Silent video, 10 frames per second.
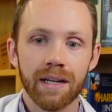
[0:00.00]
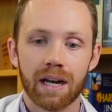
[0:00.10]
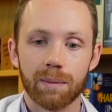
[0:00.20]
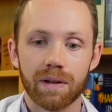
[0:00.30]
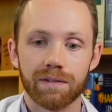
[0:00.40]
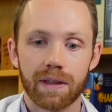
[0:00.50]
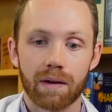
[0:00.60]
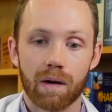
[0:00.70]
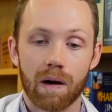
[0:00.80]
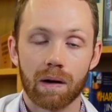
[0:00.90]
If
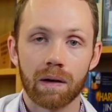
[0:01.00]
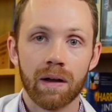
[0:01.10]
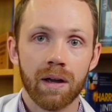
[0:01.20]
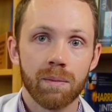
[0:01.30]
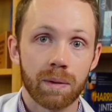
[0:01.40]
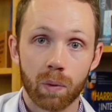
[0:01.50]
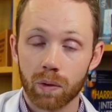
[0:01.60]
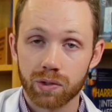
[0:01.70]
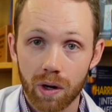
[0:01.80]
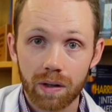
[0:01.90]
there are people
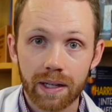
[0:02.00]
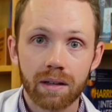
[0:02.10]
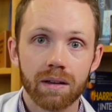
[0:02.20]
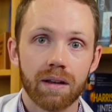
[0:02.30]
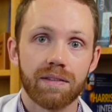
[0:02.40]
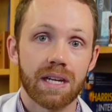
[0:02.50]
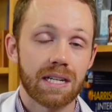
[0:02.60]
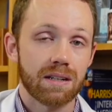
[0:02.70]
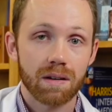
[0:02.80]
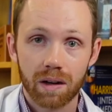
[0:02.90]
who are struggling, if they
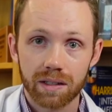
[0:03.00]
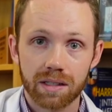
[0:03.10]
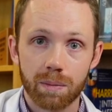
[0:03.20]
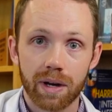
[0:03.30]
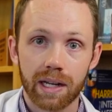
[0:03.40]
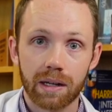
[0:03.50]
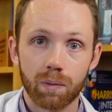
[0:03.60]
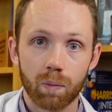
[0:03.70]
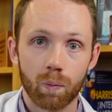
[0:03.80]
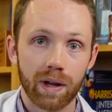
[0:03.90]
need to talk to somebody,
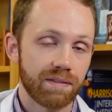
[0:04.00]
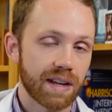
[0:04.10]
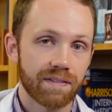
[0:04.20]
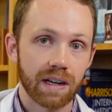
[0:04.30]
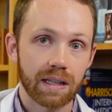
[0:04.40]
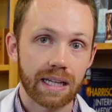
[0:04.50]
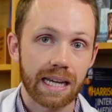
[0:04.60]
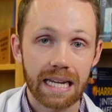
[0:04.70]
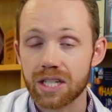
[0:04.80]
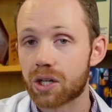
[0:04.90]
we've
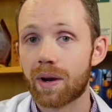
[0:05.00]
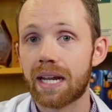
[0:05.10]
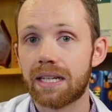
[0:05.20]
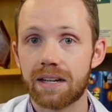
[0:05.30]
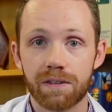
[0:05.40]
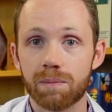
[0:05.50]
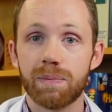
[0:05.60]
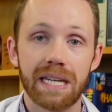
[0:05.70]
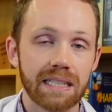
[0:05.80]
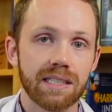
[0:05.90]
definitely integrated different
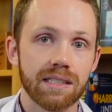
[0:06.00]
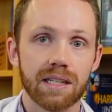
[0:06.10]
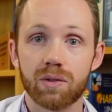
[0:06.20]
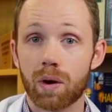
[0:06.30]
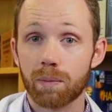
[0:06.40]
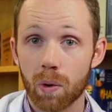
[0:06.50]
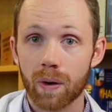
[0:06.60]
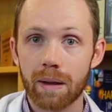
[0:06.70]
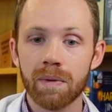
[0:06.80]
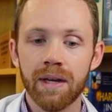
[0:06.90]
pieces into our
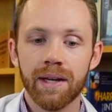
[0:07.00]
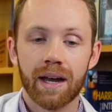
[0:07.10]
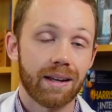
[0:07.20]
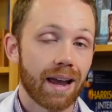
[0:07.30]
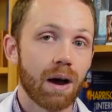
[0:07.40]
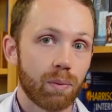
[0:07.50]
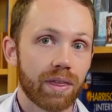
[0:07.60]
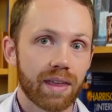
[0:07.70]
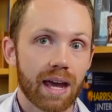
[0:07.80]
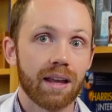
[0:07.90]
program to help
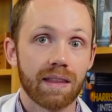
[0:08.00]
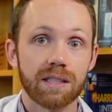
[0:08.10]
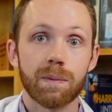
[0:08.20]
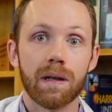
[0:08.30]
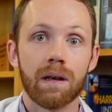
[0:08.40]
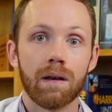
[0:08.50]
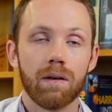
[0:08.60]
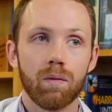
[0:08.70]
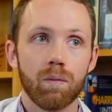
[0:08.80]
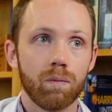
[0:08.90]
with that, and that's been
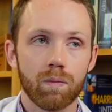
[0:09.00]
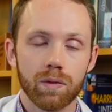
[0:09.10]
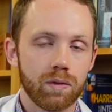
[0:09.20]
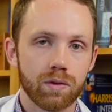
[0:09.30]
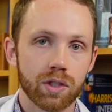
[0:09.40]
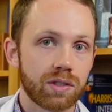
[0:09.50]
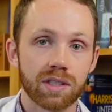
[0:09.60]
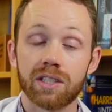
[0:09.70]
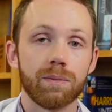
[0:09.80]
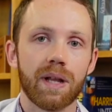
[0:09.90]
just
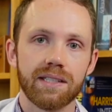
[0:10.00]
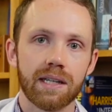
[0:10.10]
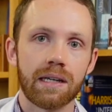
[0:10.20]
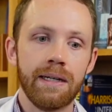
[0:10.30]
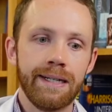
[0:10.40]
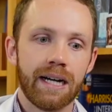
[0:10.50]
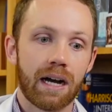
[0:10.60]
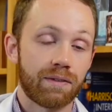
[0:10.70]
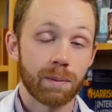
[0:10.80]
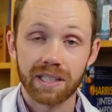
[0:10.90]
such a blessing
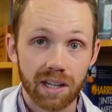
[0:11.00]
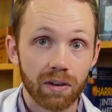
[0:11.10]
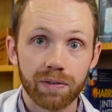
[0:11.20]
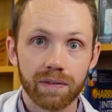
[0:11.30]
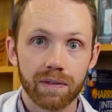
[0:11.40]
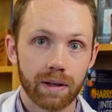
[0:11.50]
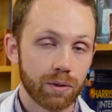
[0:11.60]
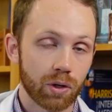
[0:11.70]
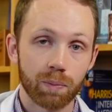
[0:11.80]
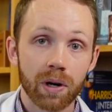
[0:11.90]
for myself,
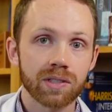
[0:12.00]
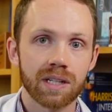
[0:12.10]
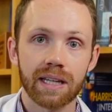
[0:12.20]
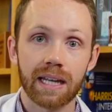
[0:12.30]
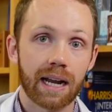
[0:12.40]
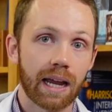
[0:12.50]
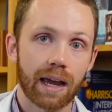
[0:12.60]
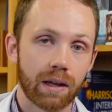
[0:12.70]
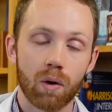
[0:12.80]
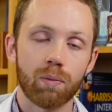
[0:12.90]
personally, and
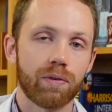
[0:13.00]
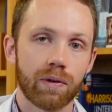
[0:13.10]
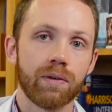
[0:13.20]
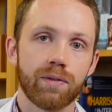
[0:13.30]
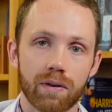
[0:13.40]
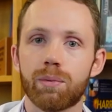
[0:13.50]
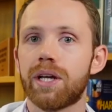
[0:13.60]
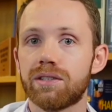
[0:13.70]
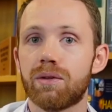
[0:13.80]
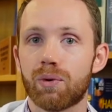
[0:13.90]
I hope for
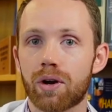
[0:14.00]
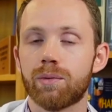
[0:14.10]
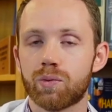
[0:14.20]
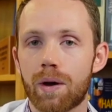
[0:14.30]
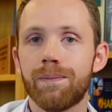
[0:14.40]
everybody else in the program as well.